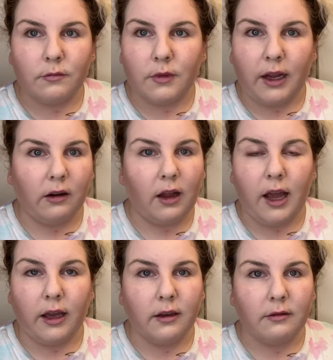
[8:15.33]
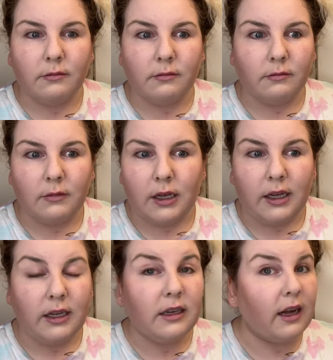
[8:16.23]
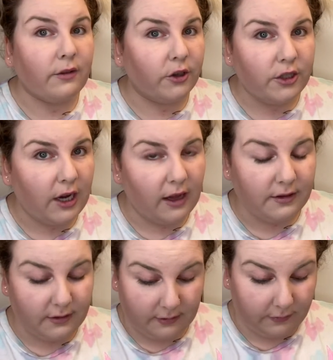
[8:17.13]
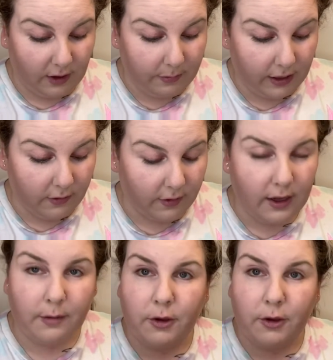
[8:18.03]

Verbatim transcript: they're like, he didn't have good chances of coming out of that. I'm